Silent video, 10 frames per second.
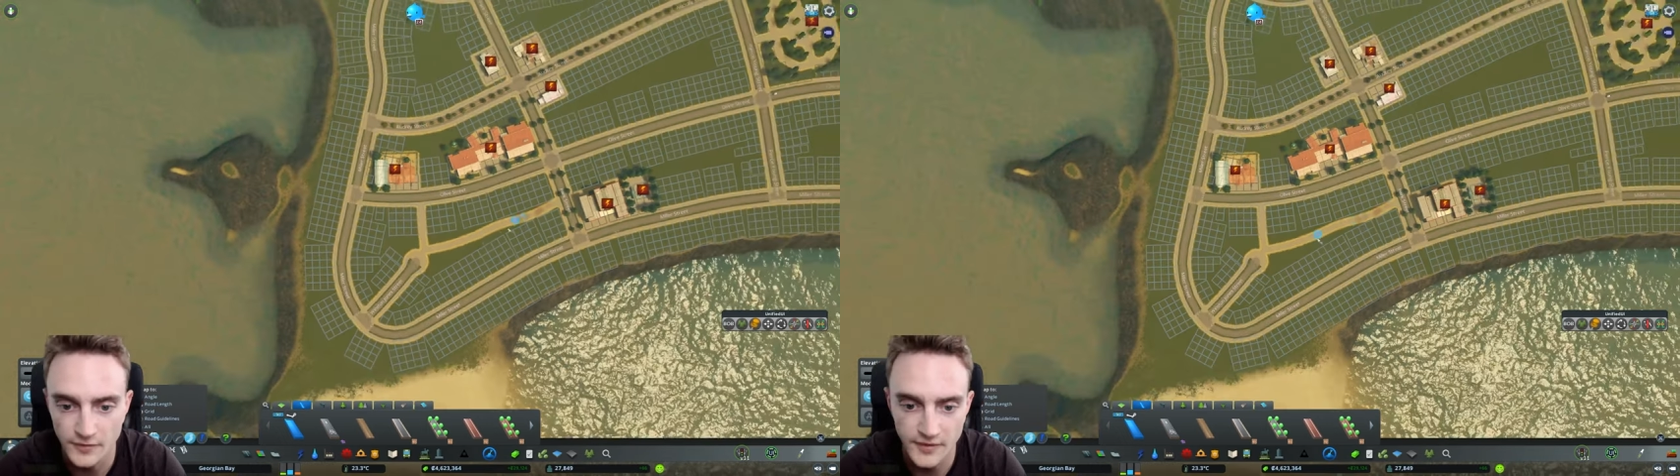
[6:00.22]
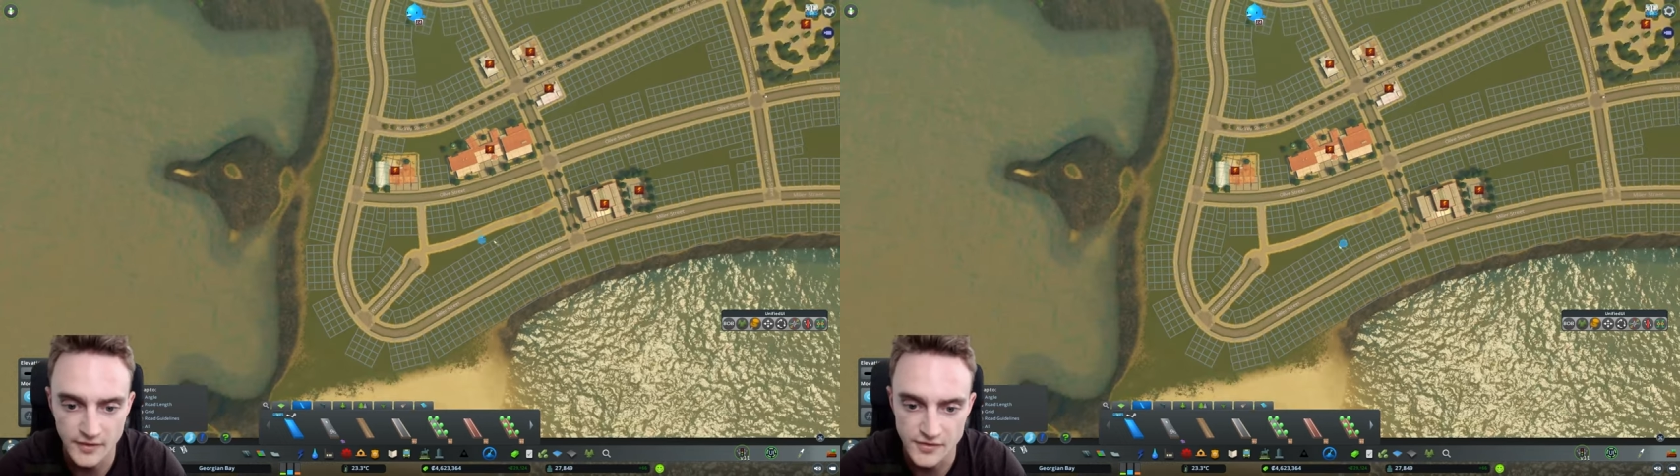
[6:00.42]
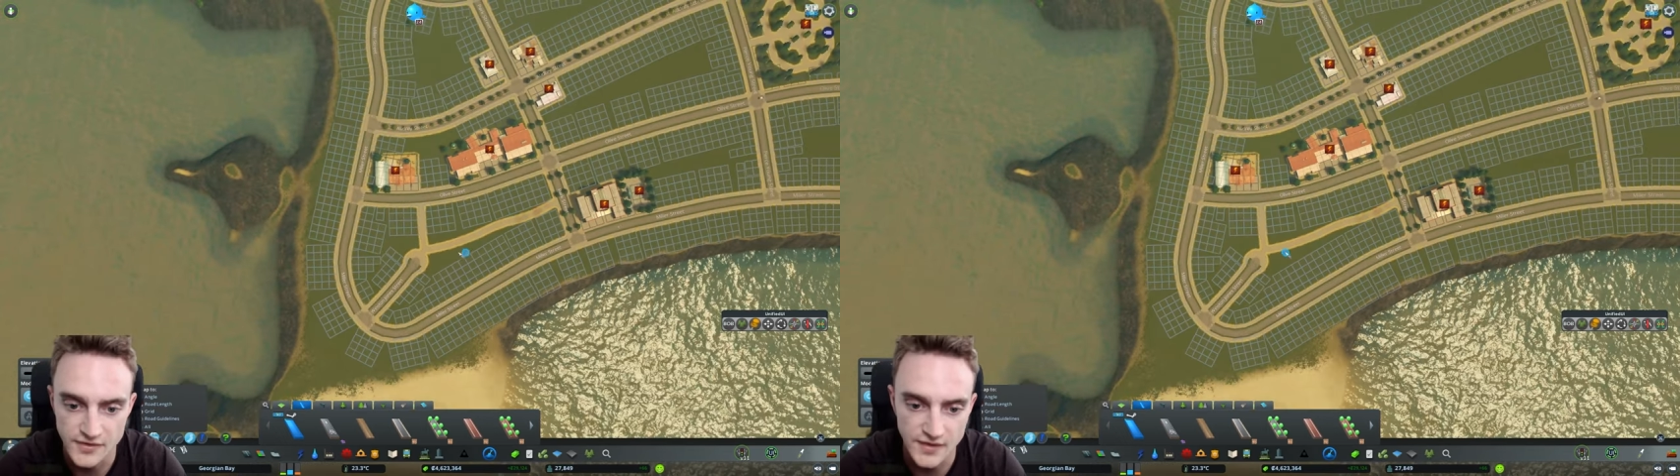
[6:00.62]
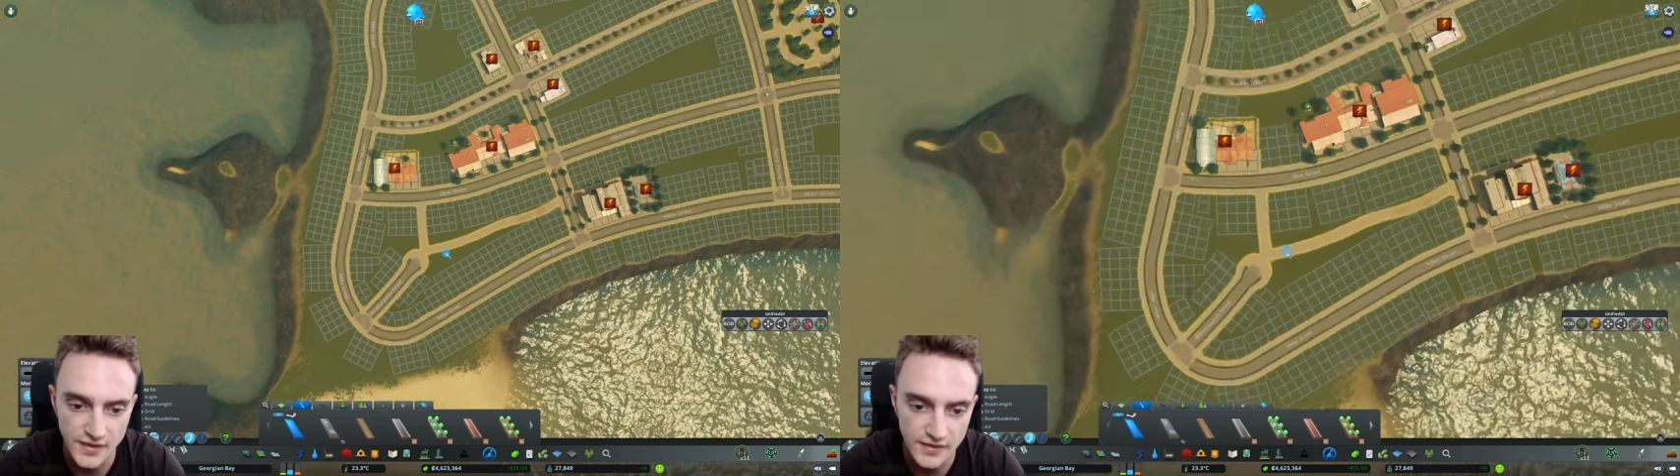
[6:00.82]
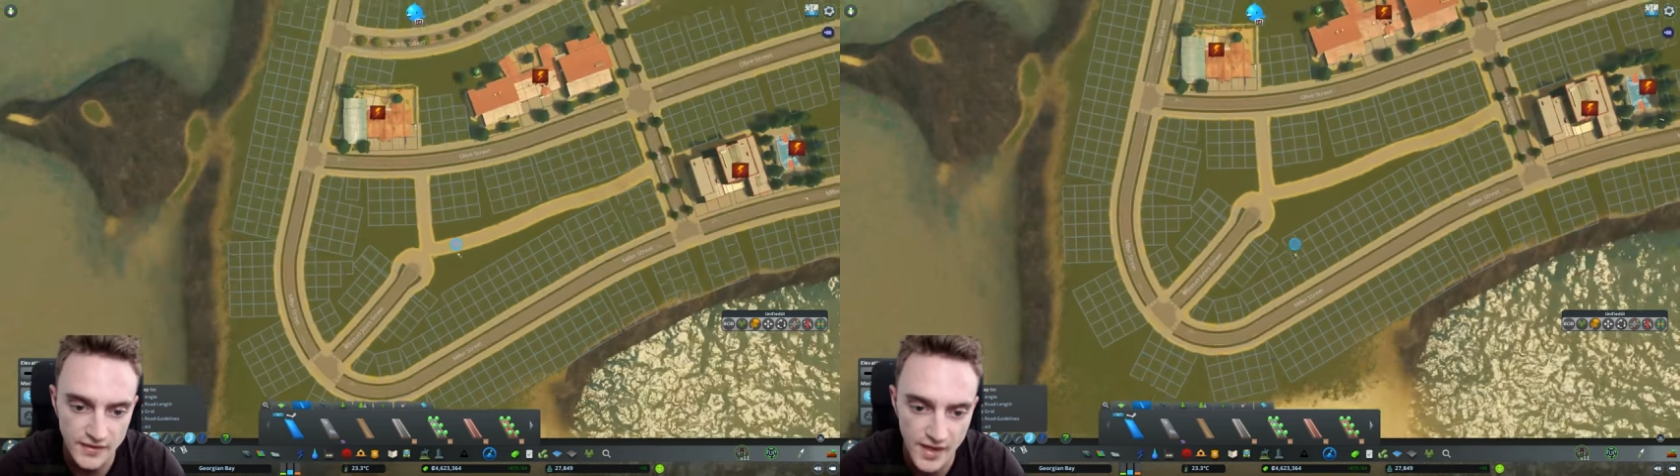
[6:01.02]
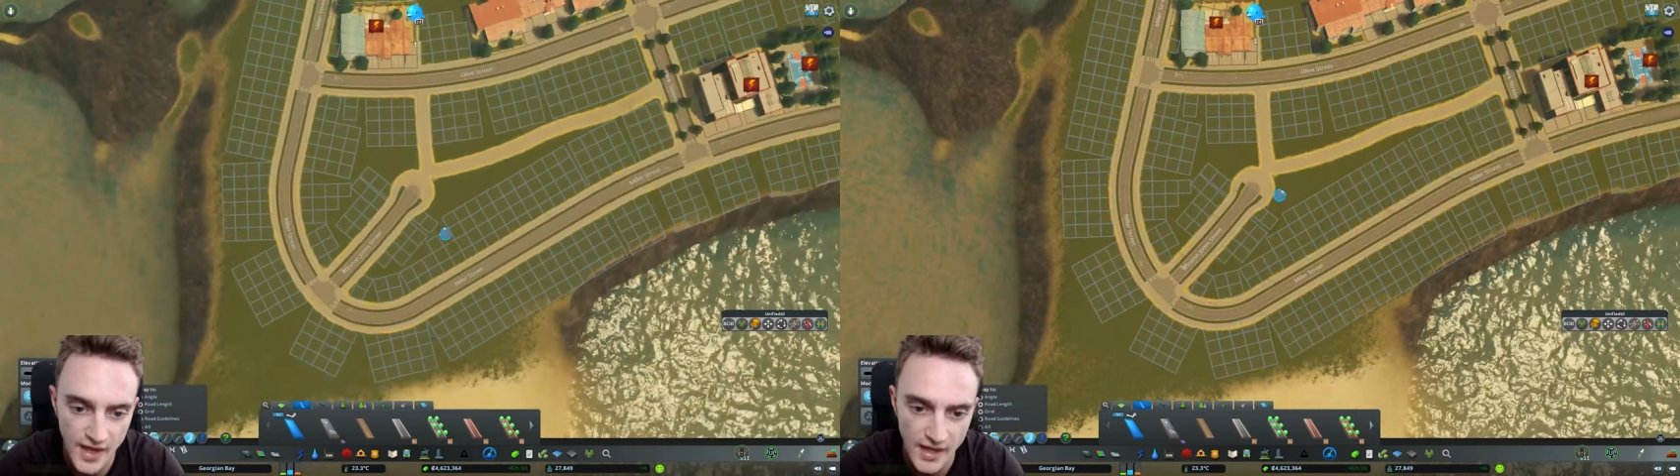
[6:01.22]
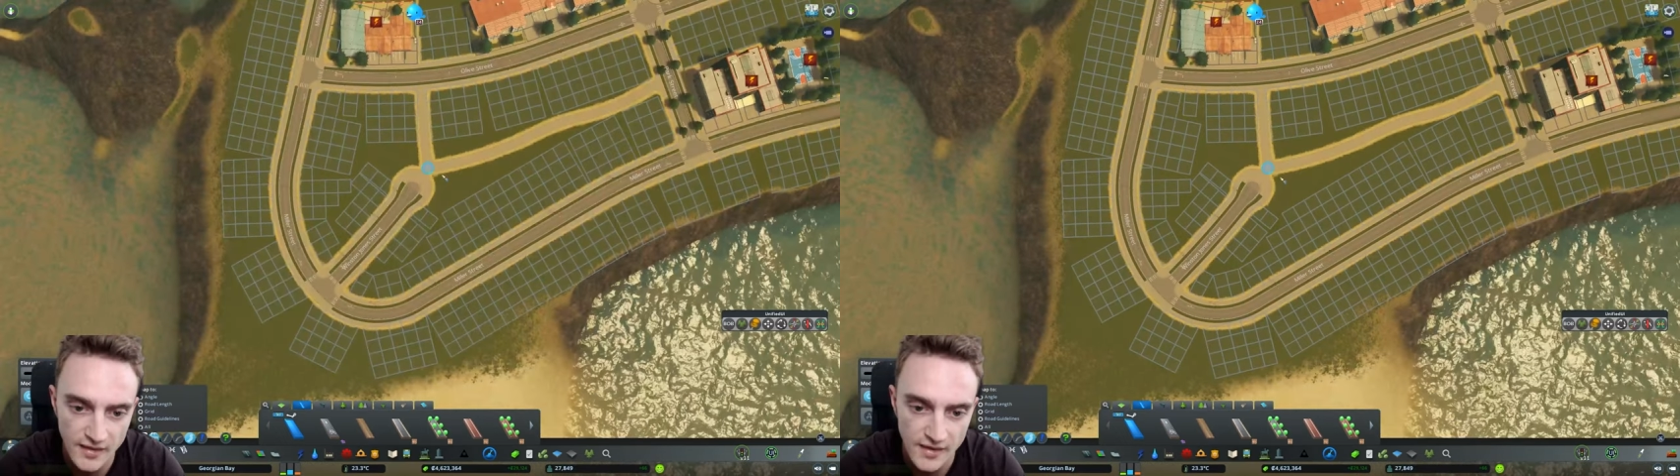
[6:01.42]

perfect, just like that.